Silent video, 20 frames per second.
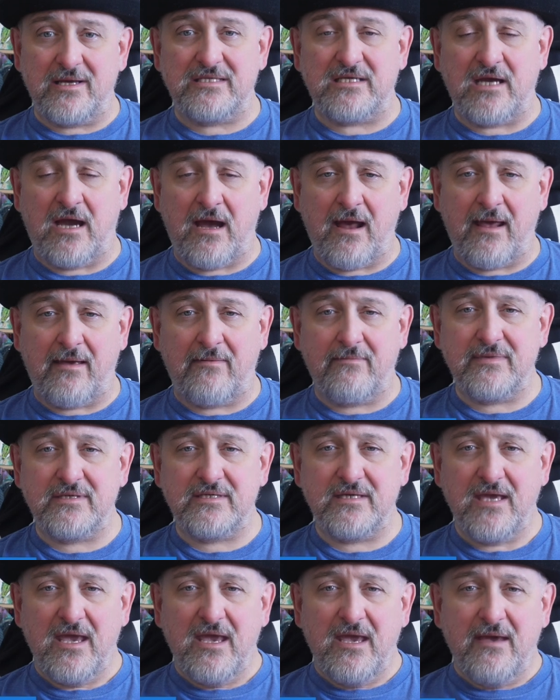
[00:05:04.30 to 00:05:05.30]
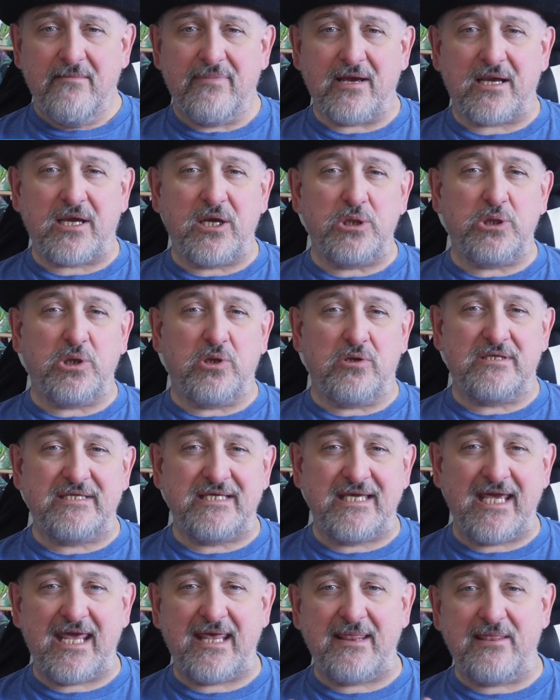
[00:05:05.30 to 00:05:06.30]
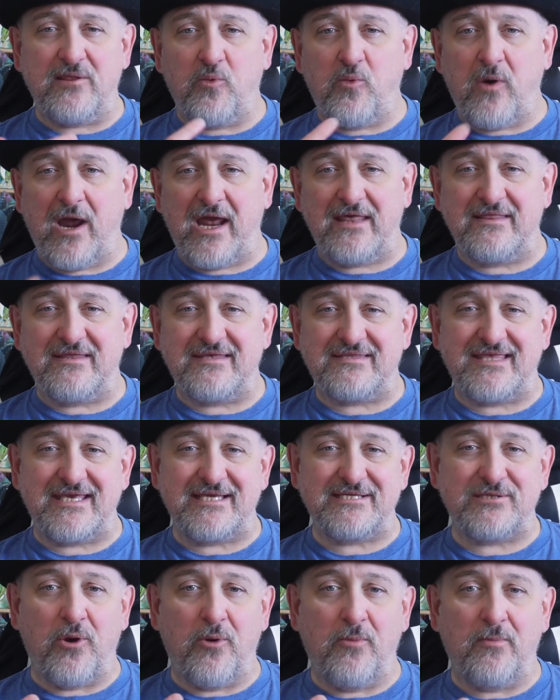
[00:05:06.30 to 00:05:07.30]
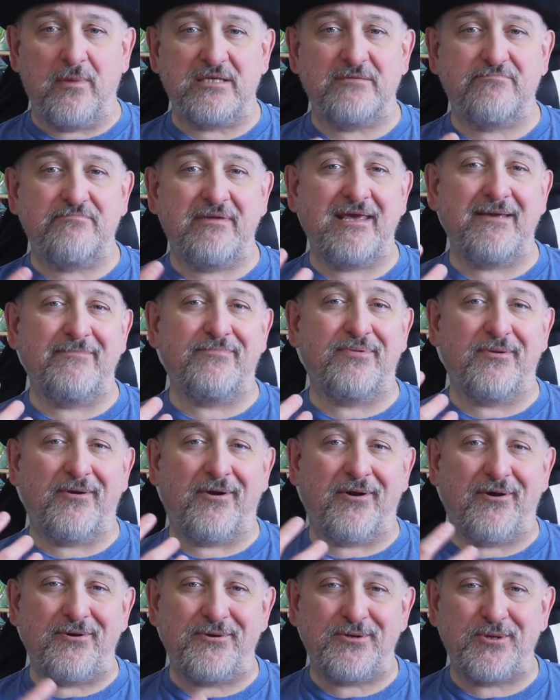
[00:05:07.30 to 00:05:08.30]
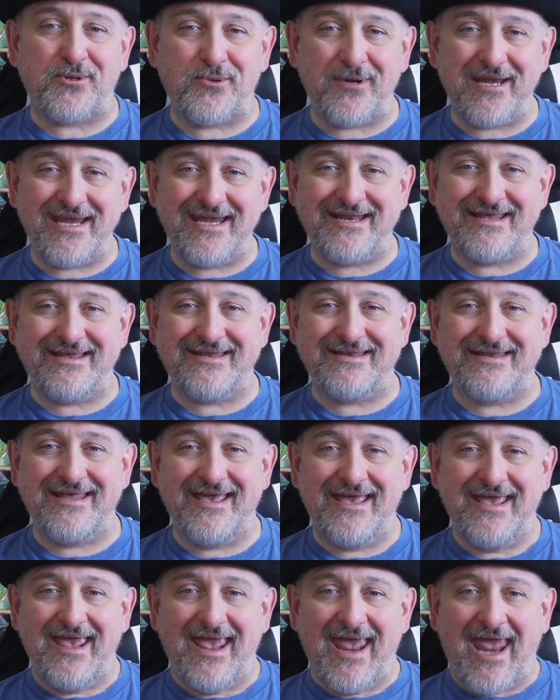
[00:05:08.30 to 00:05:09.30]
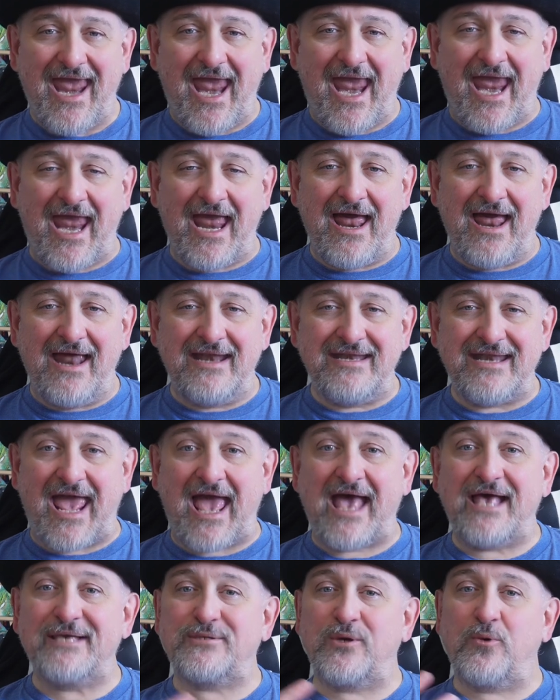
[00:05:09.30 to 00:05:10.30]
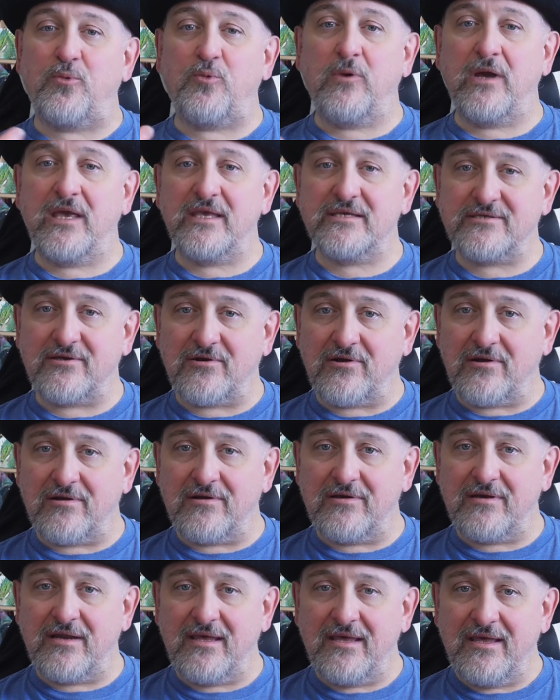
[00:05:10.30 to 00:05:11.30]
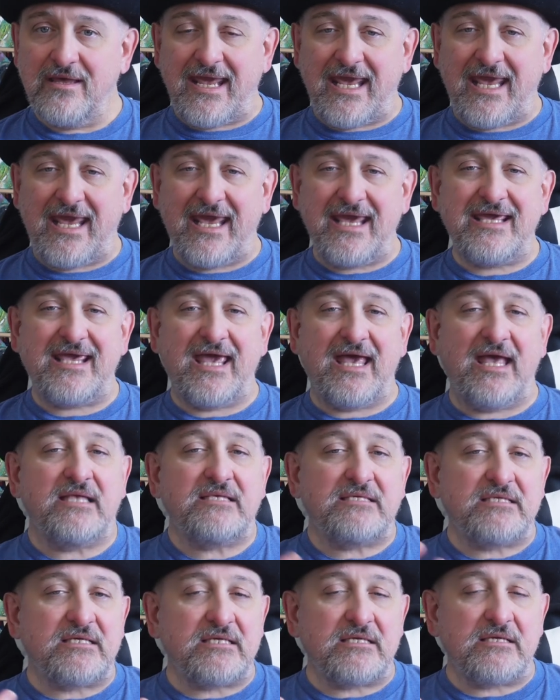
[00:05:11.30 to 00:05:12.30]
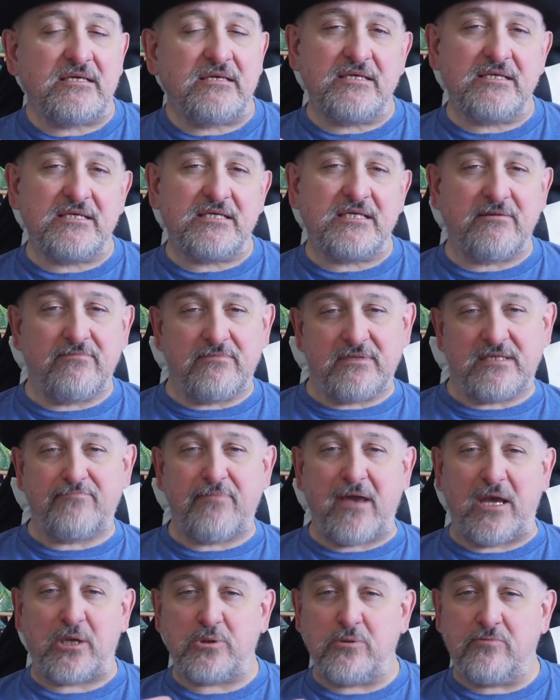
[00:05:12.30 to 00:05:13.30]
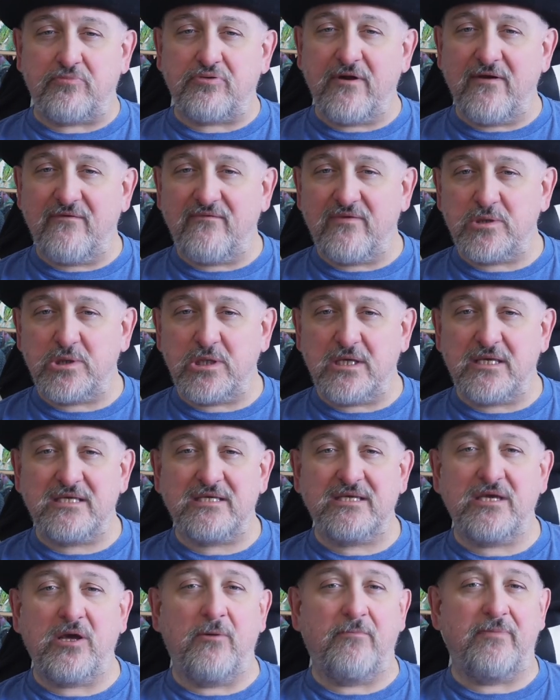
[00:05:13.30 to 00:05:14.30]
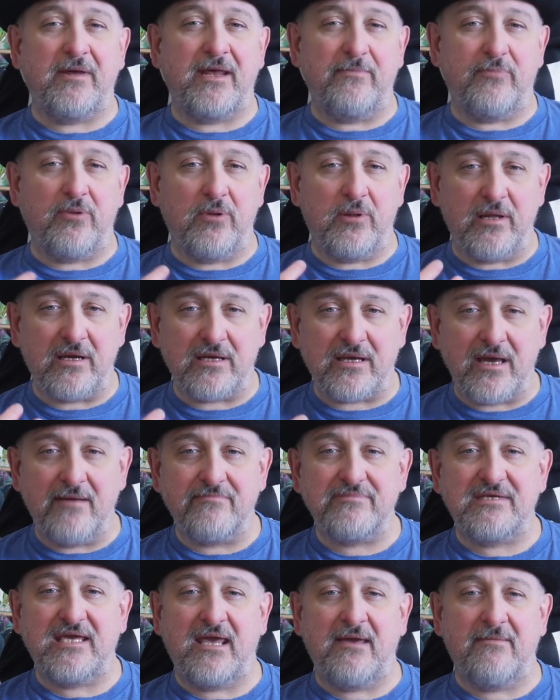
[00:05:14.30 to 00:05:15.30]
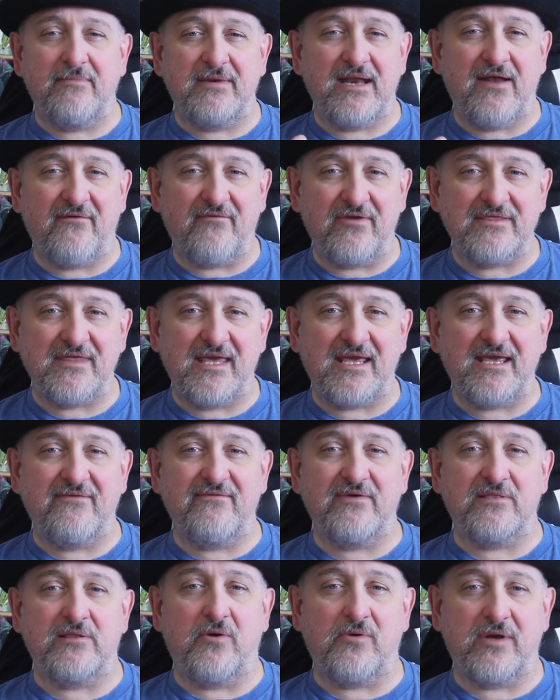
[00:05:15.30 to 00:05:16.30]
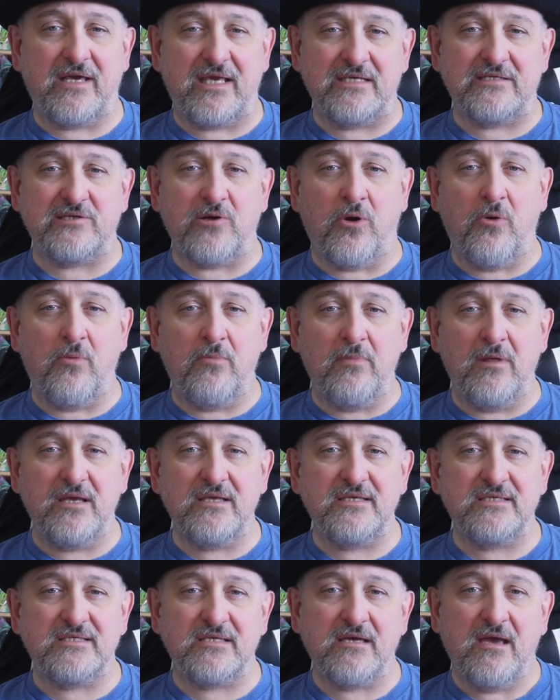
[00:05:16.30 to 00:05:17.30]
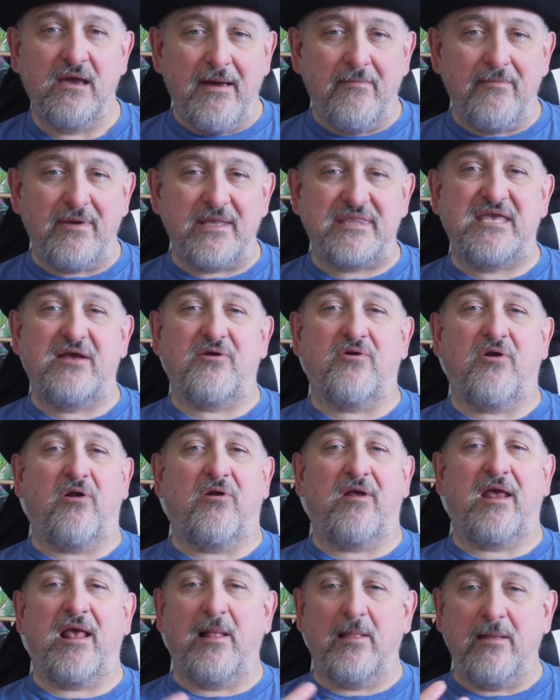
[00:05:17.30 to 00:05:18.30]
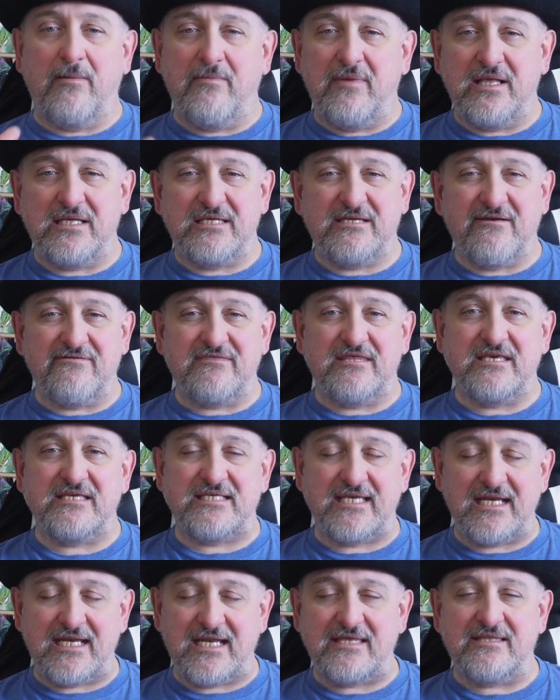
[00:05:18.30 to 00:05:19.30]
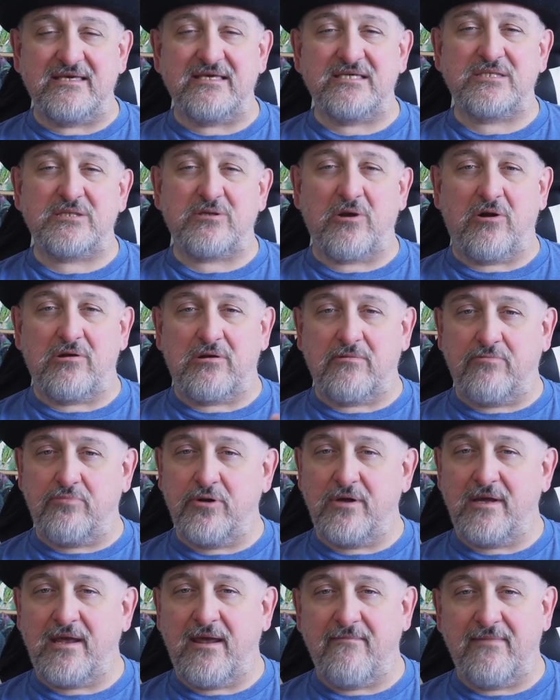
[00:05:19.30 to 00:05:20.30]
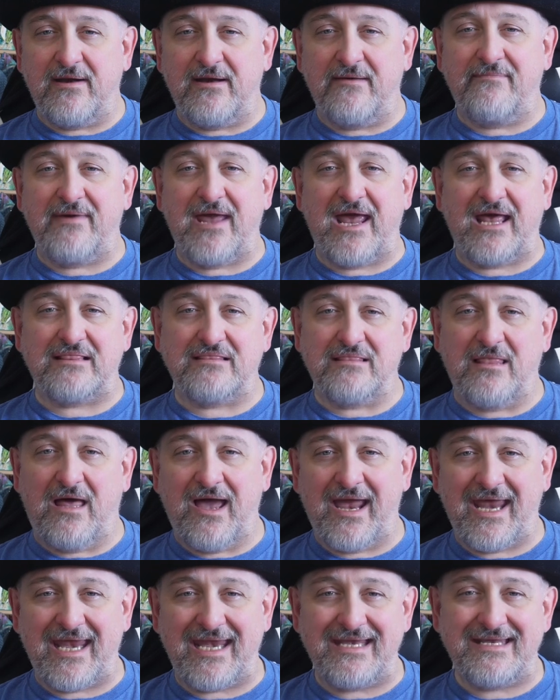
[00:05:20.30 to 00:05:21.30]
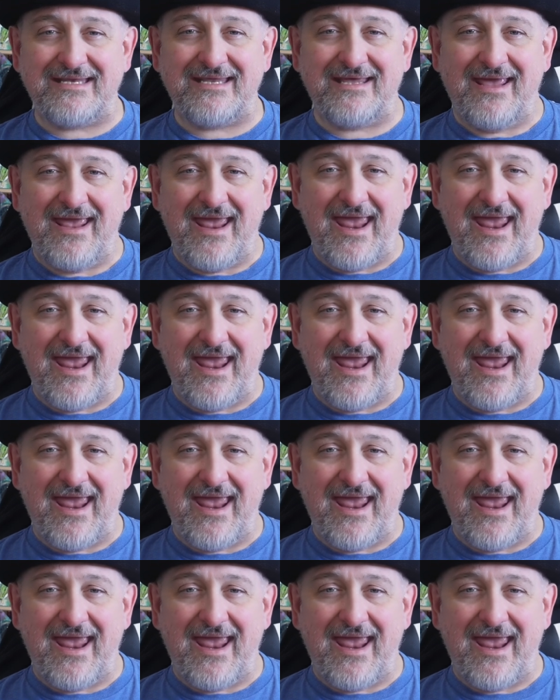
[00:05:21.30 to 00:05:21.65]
at times, because you're seeing the way that these homeless people are treated. And as a wizard, he gets some special privileges. You know, people look up to him and everything, even though he's homeless. But there are elements of the city that start to put him in a bad light,